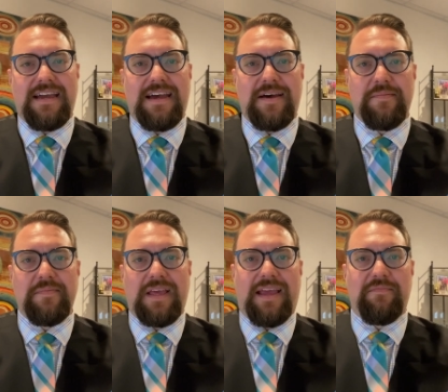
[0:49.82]
um,
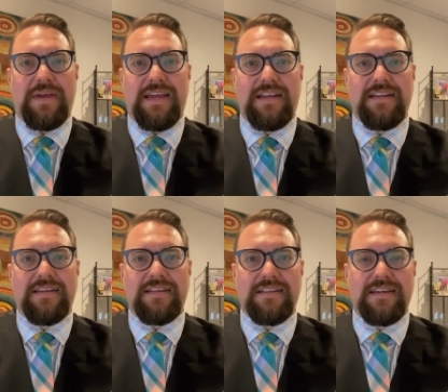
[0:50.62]
they have been, uh,
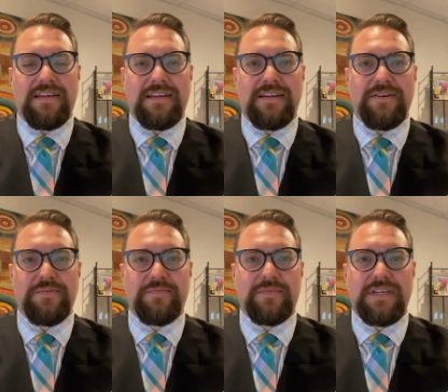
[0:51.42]
you know,
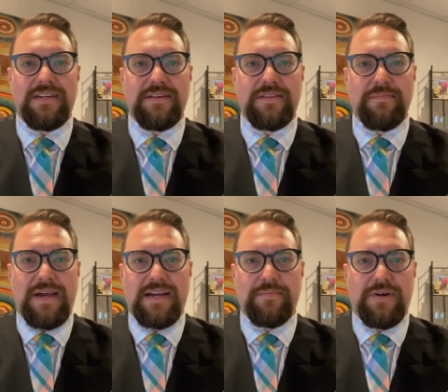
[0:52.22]
the the
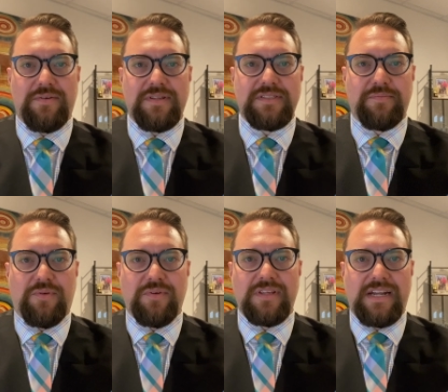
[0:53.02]
backbone and
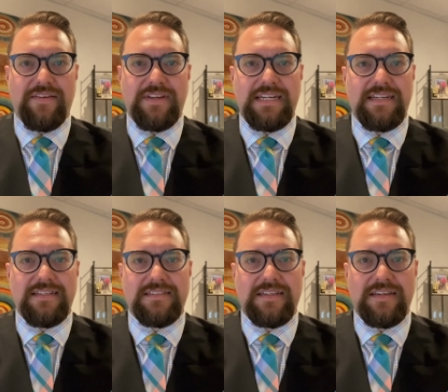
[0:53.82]
support that I've
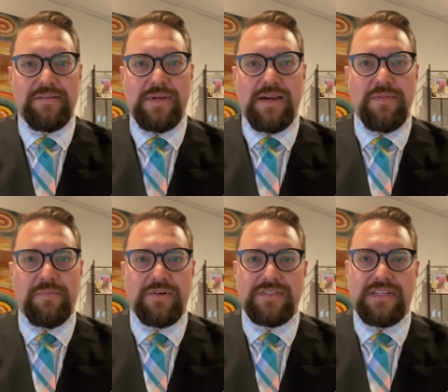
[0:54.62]
needed to become the
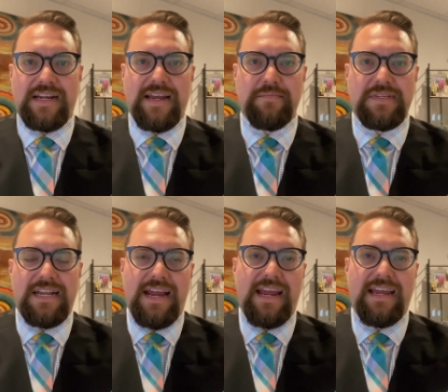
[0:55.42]
person that I am
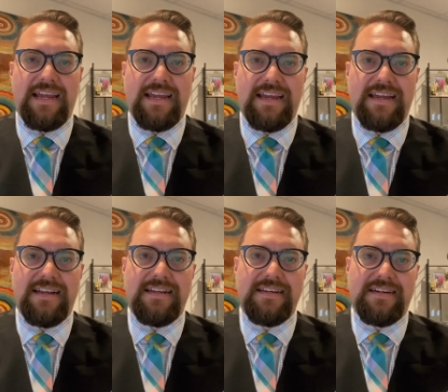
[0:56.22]
today.
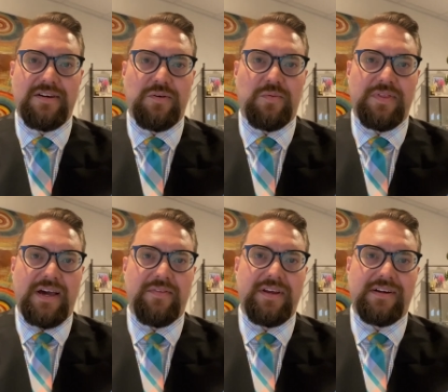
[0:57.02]
And
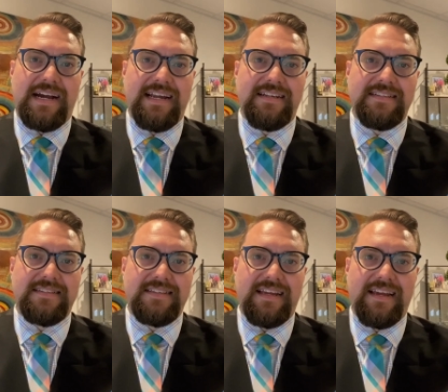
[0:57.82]
without their
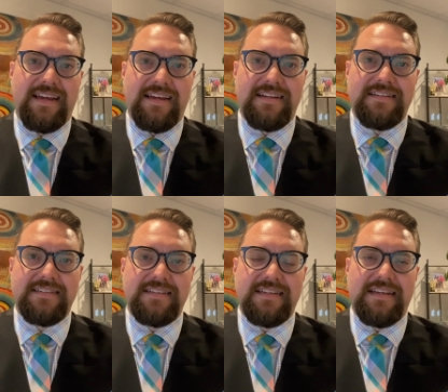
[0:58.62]
guidance
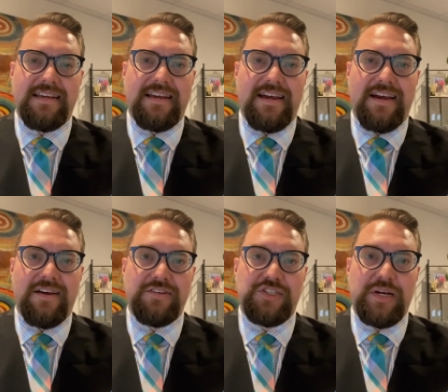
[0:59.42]
and
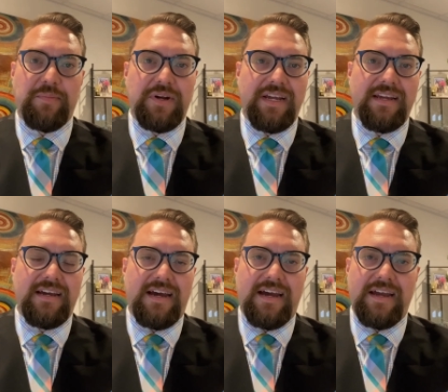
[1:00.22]
uh, shepherding,
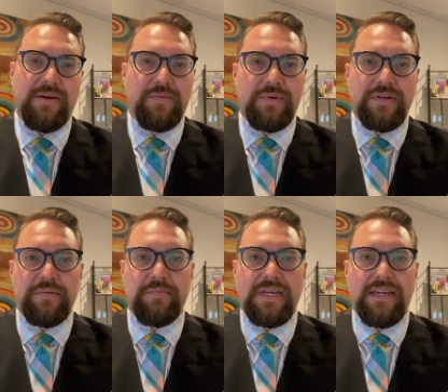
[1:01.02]
I
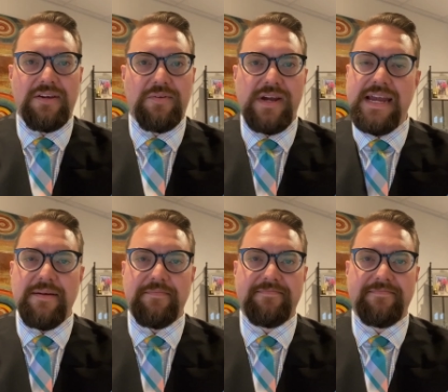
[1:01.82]
wouldn't be who I am.